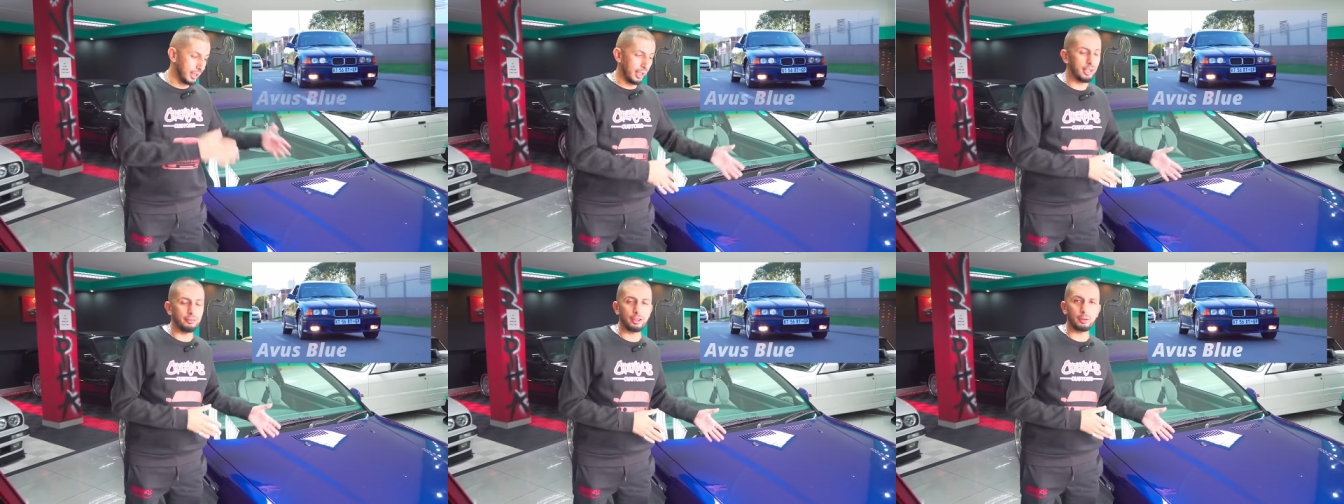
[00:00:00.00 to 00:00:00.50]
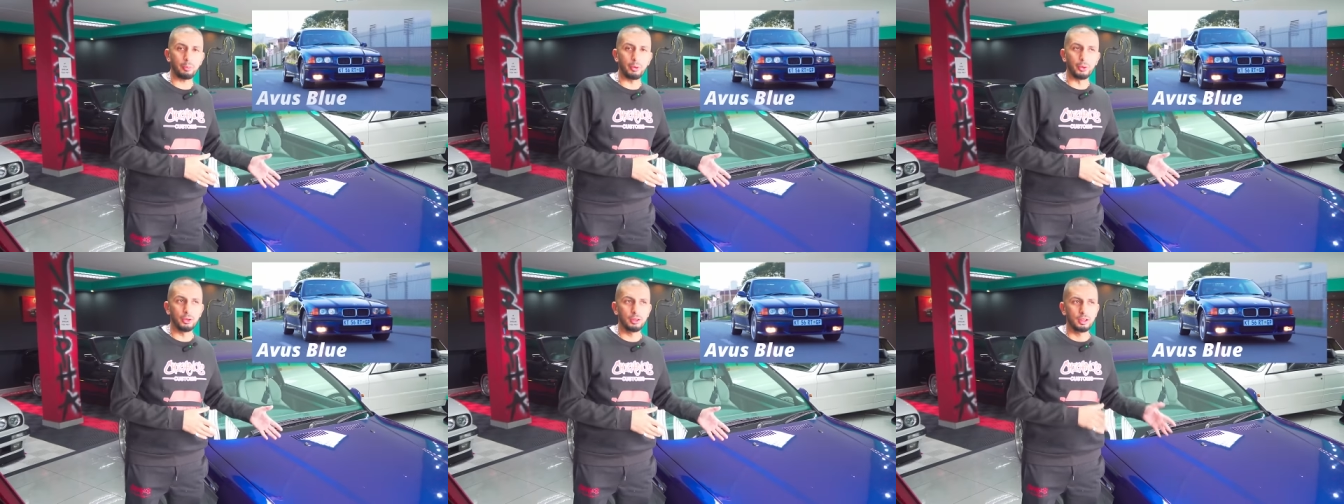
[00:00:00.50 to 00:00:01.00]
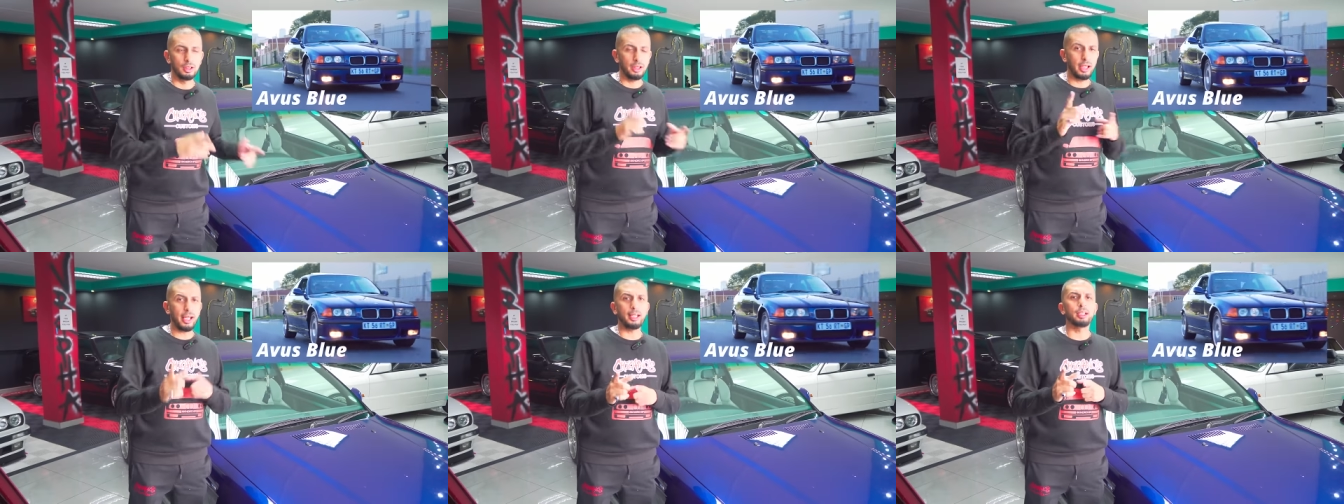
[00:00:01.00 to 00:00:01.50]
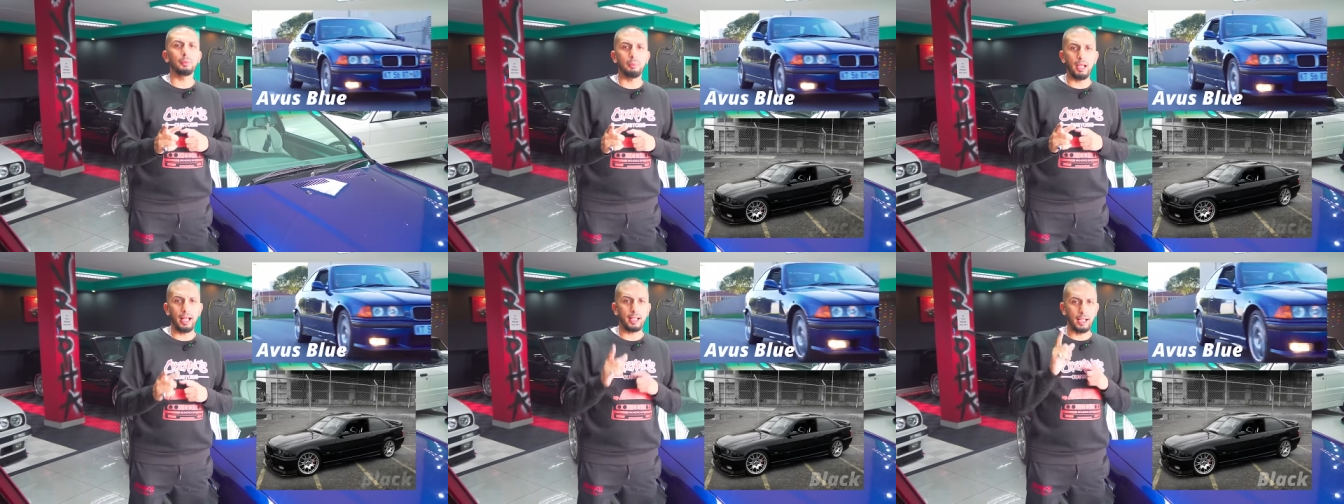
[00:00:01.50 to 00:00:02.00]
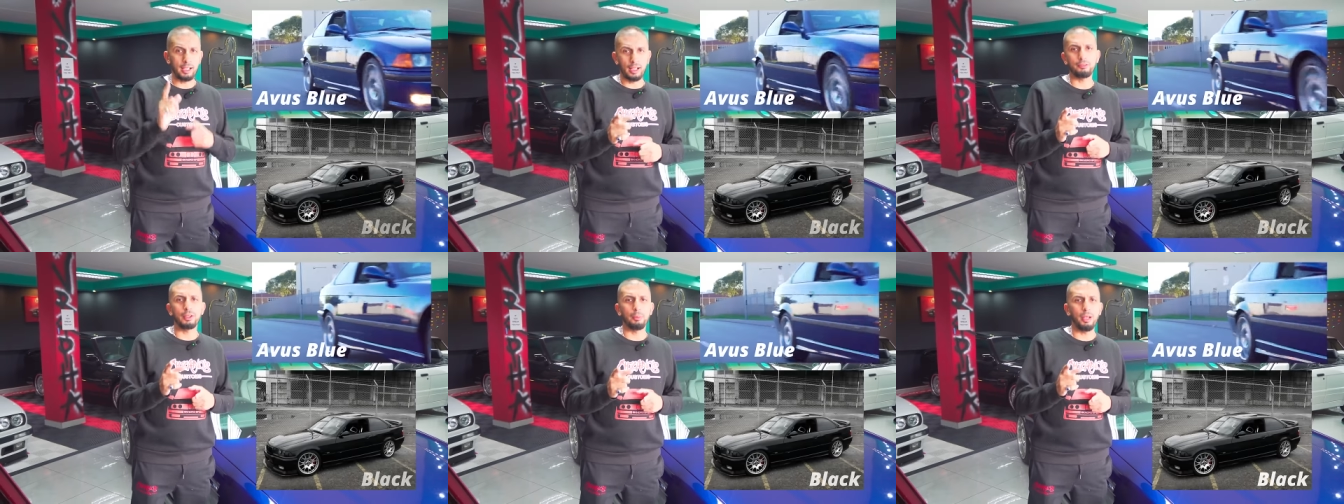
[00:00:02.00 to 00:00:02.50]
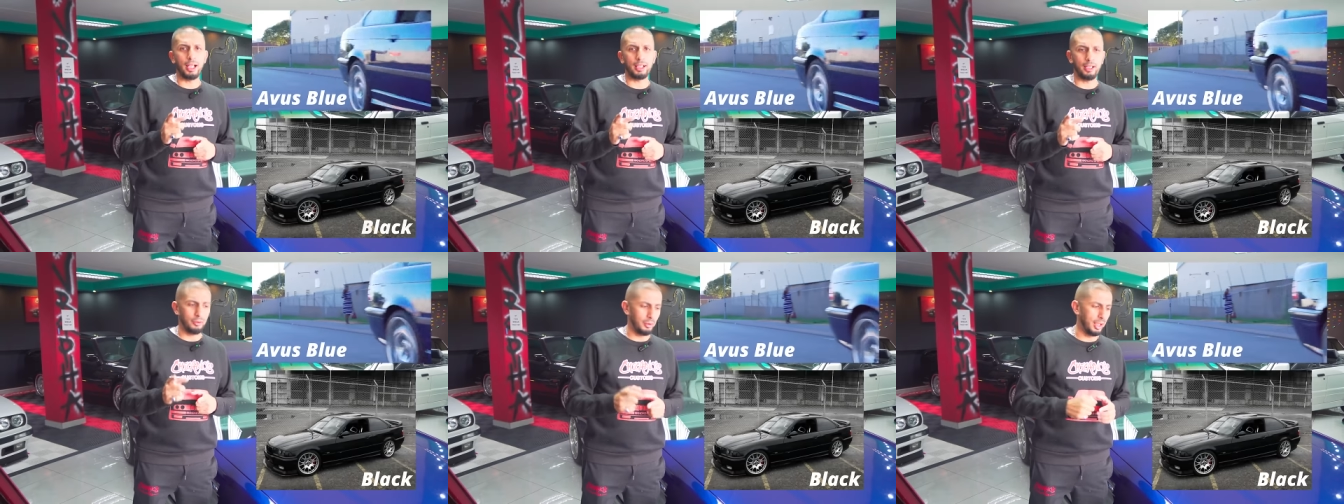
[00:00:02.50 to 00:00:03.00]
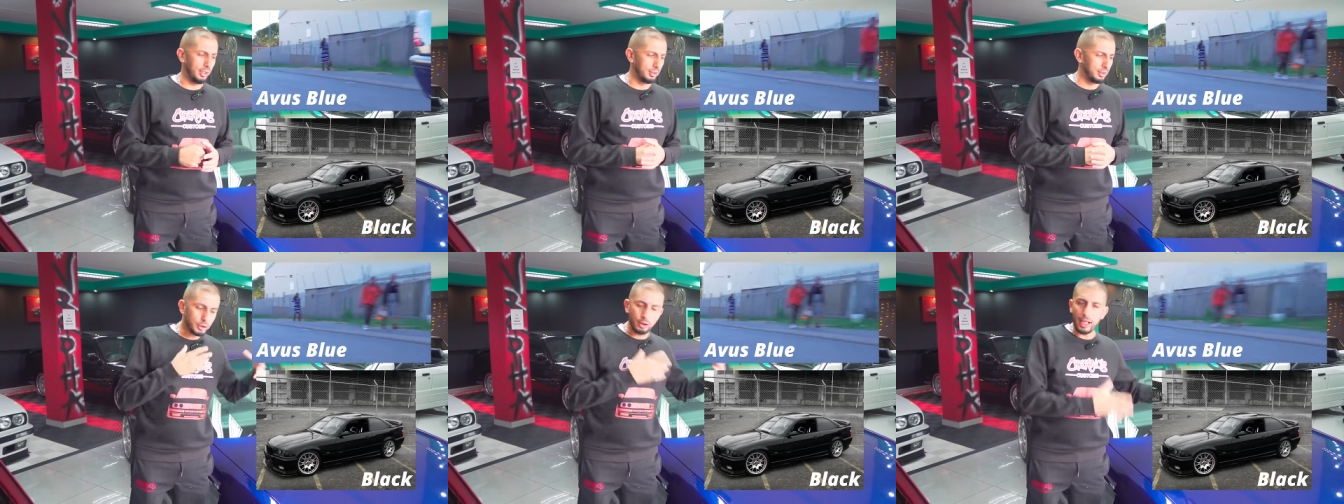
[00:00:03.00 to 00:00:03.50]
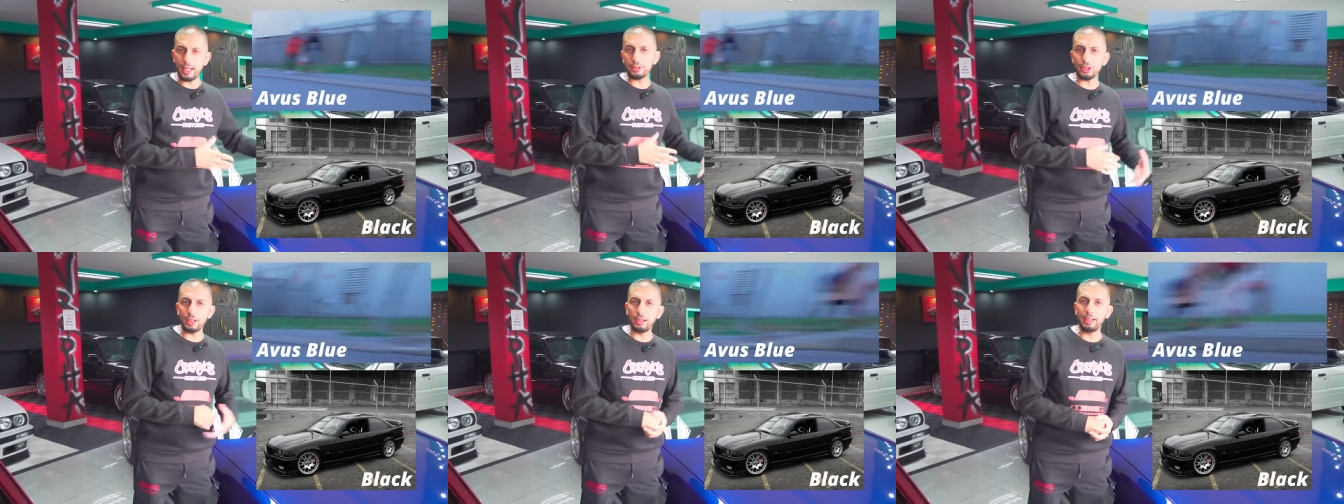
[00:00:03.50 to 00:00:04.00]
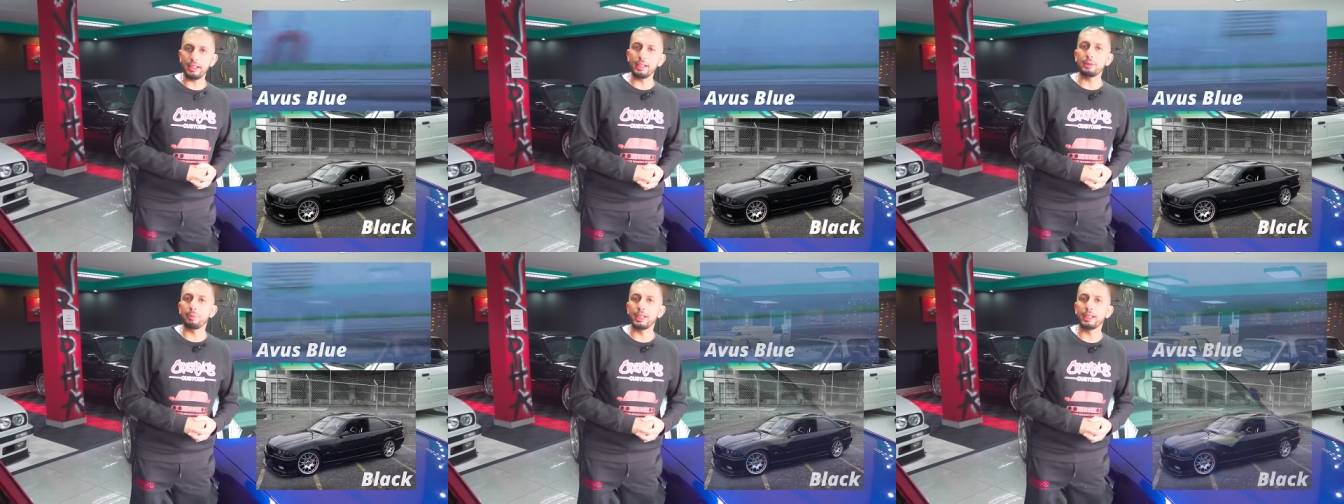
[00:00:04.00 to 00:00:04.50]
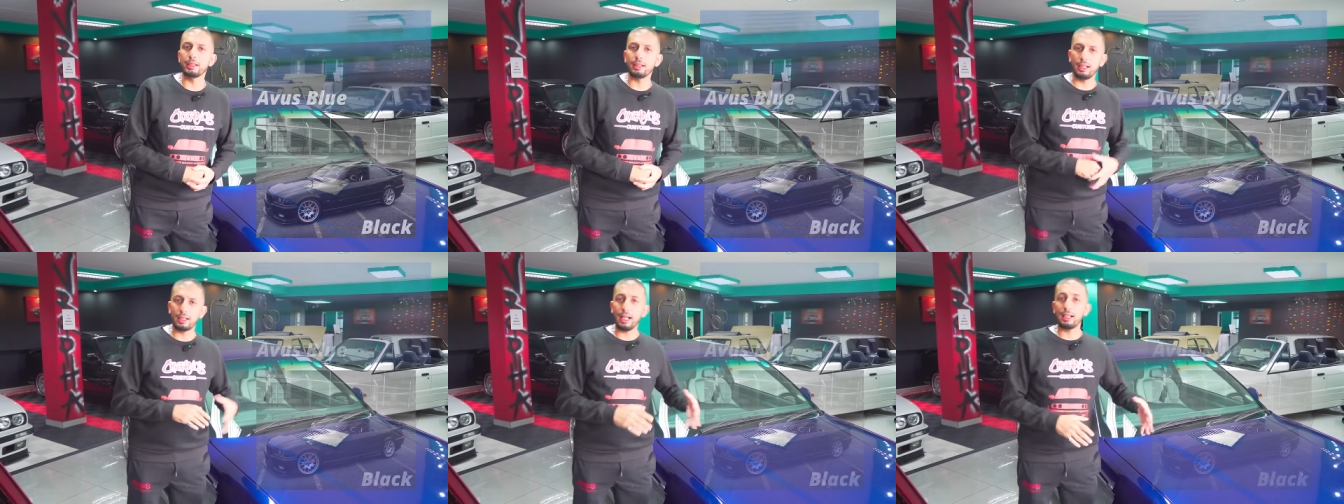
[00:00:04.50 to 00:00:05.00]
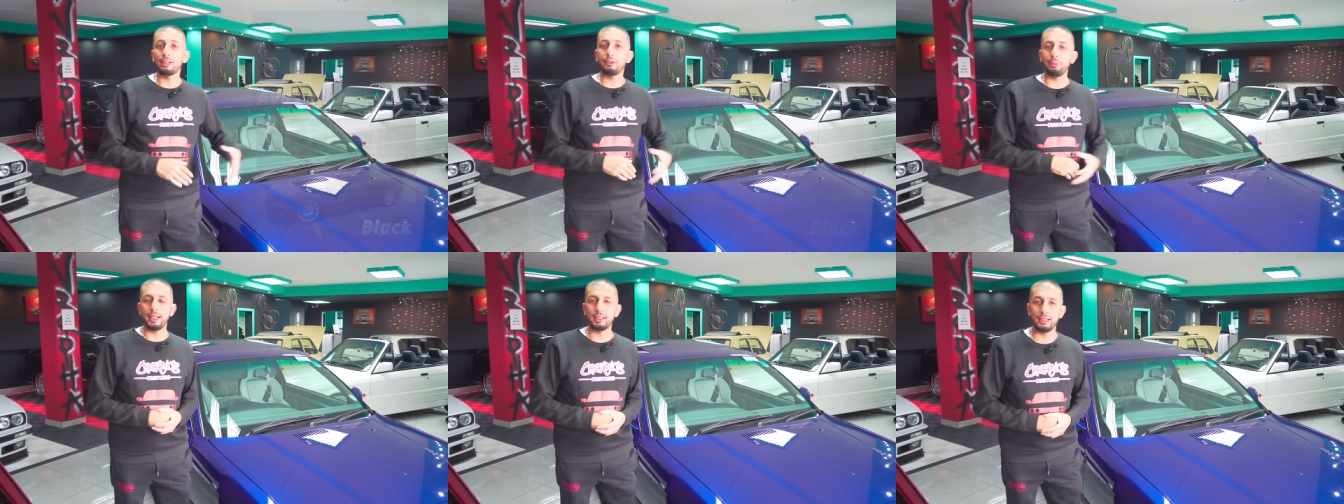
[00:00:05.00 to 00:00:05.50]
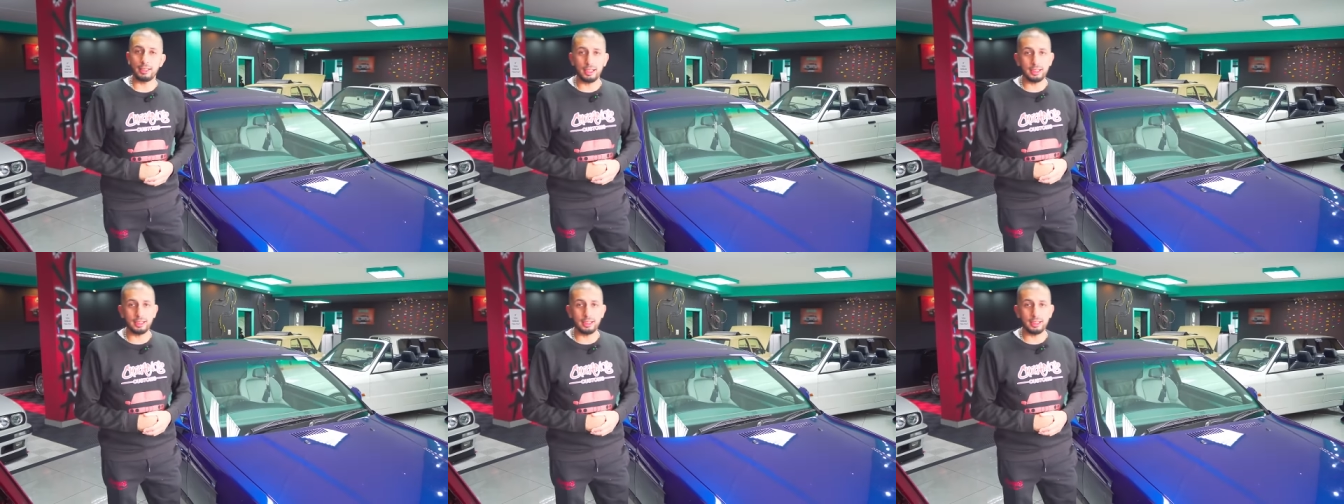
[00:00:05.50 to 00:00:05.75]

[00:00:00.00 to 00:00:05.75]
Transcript: the Avis Blue. And the black, I love the black as well. So naturally, it being a color spec that